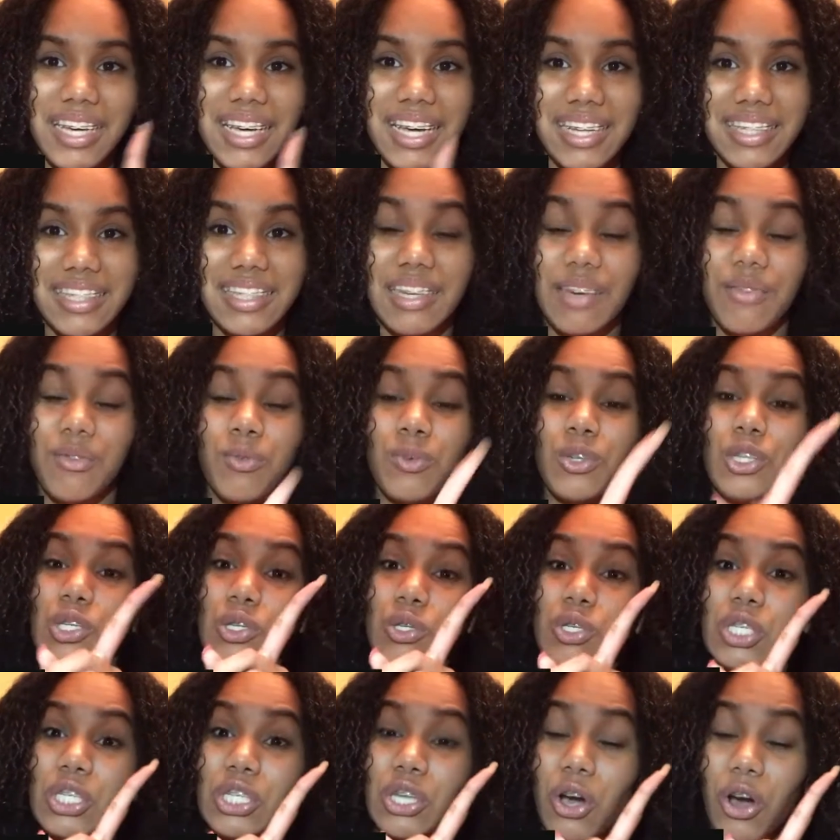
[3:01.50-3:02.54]
and stuff,
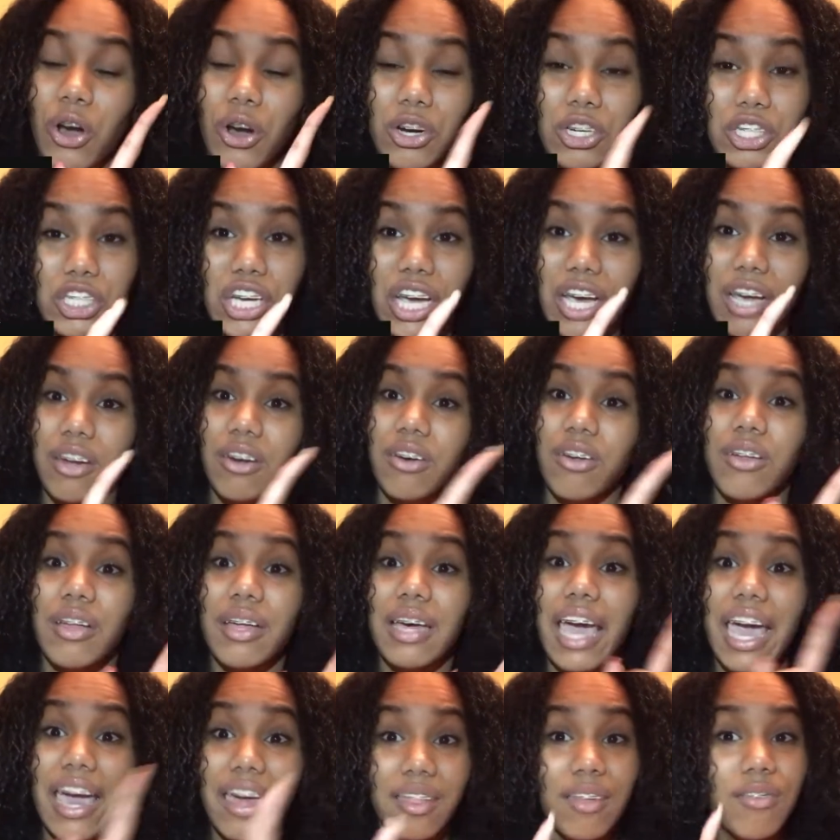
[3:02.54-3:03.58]
which her
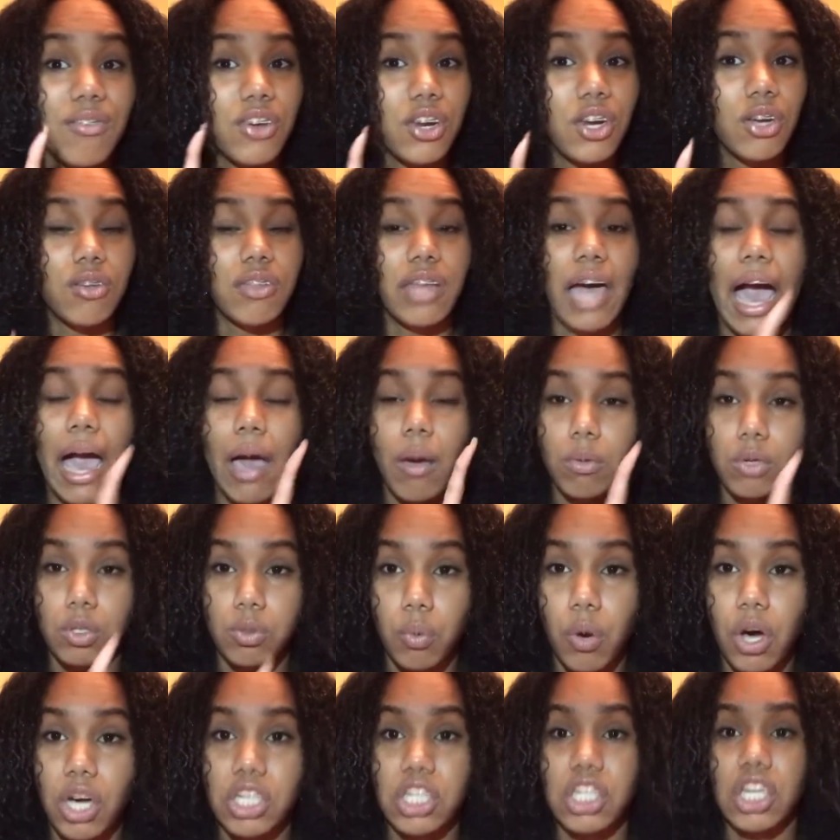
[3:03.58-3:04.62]
channel and the video that I was
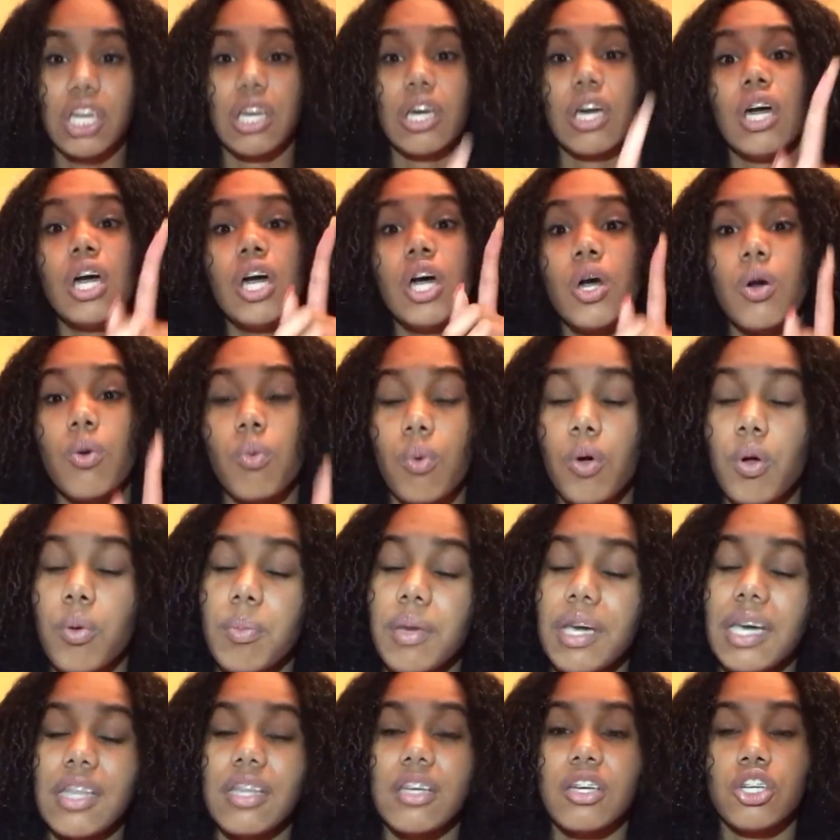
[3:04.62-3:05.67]
watching will
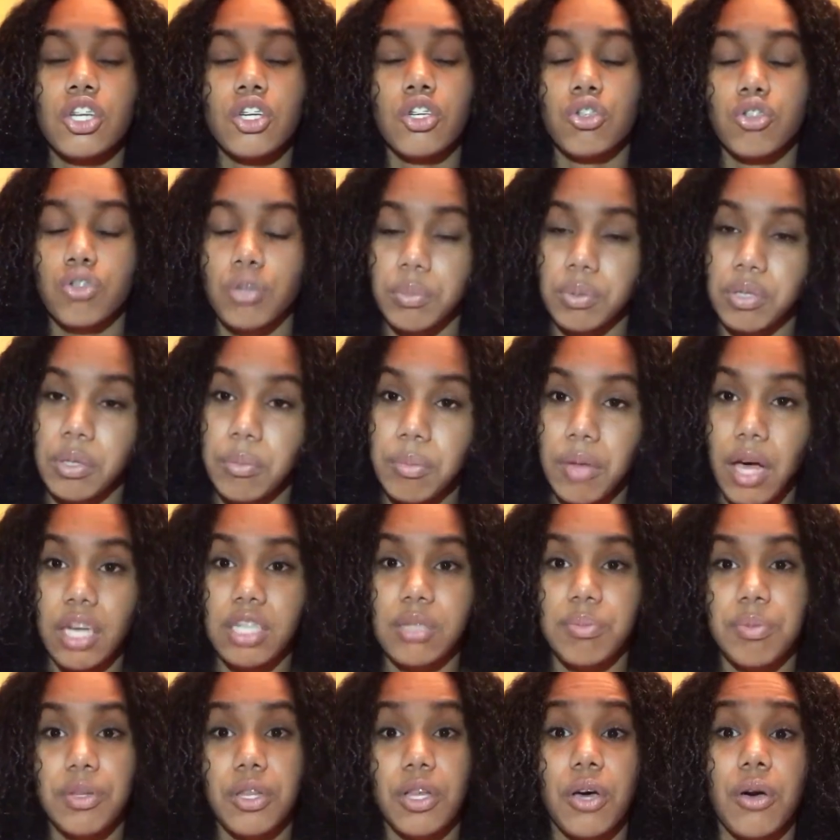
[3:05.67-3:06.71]
be in the description box
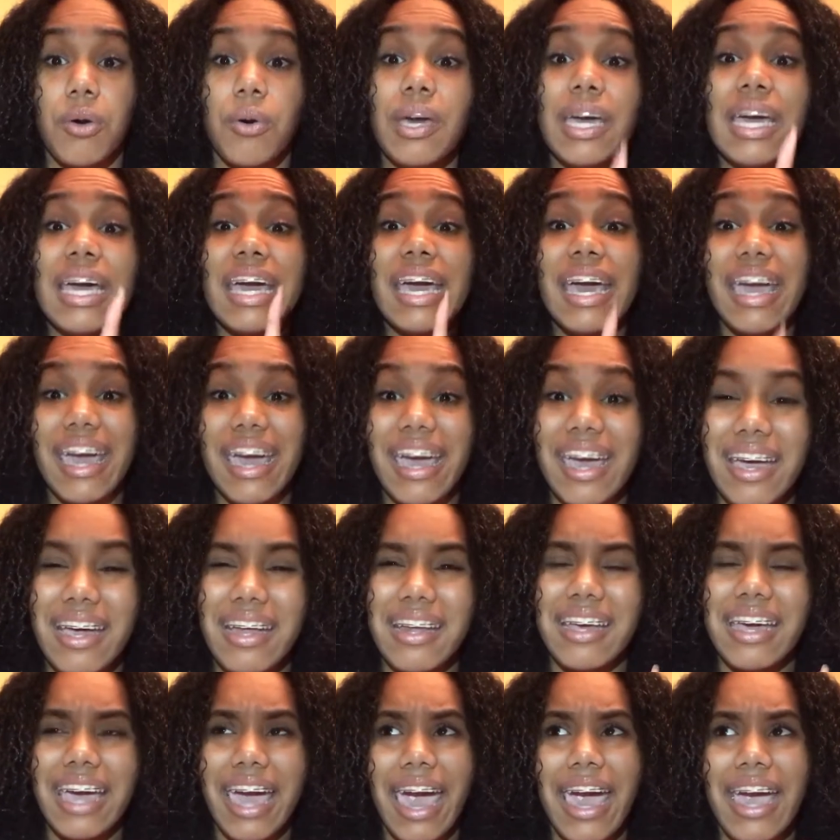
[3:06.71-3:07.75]
below,
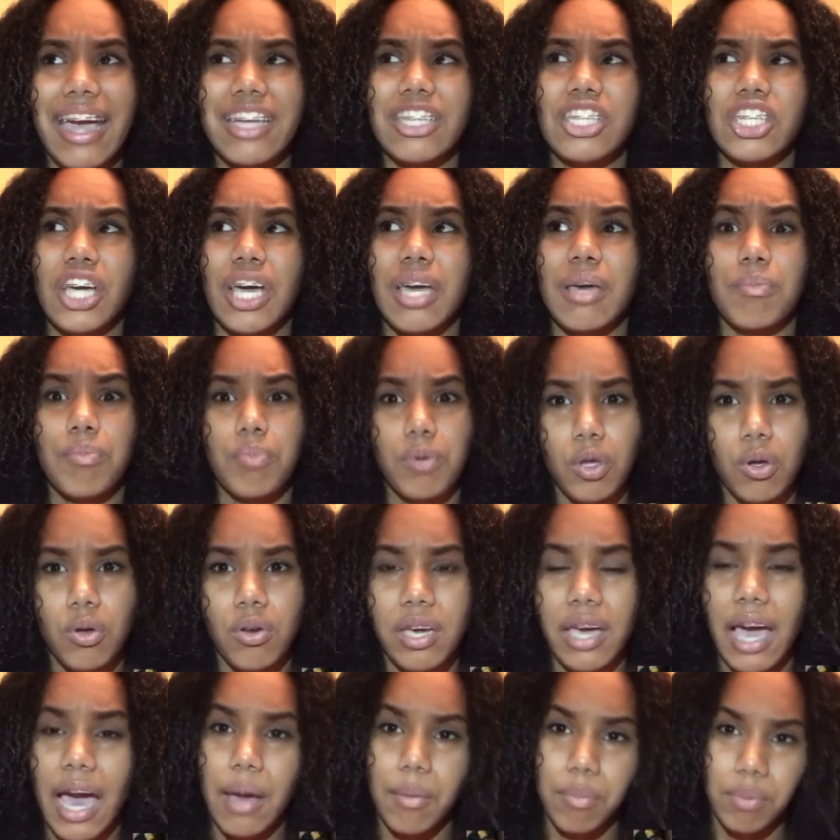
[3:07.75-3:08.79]
and KJ
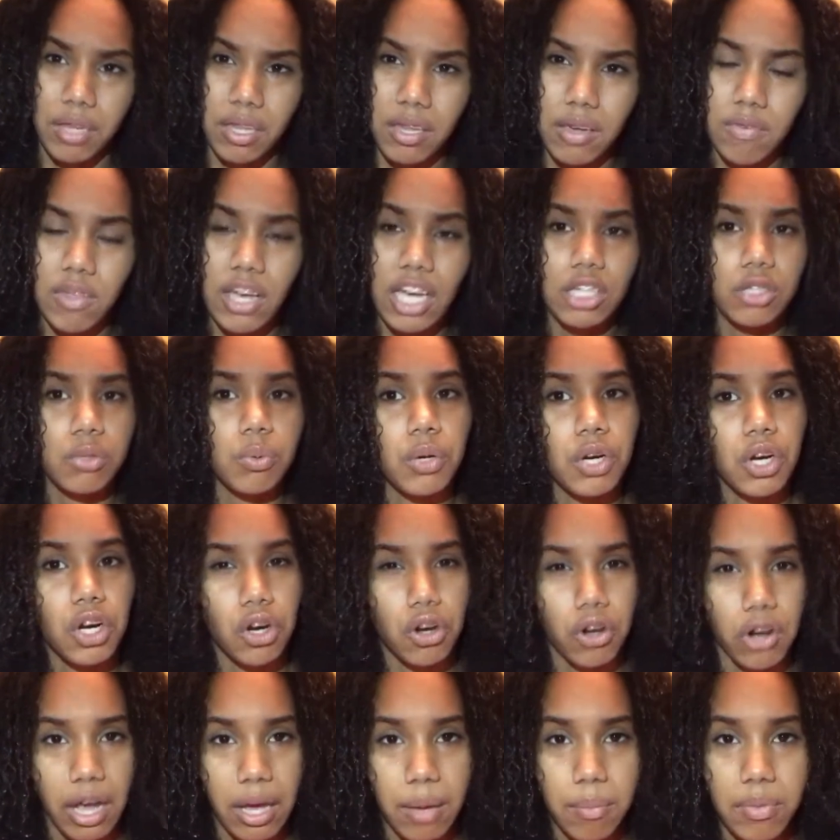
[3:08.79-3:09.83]
Beauty, I believe that's what
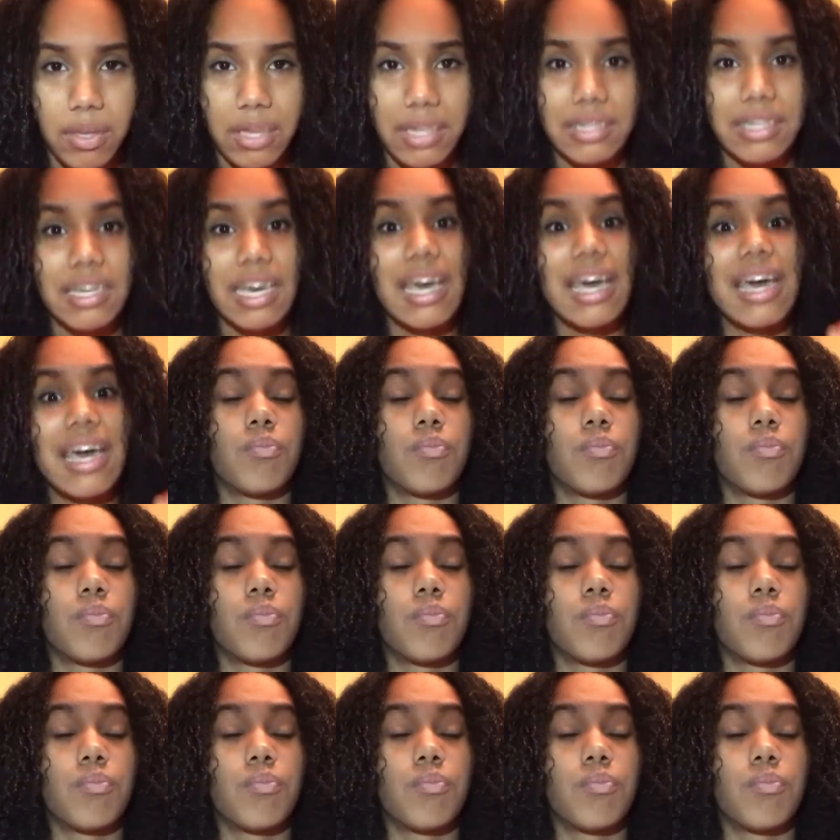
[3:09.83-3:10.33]
her name is.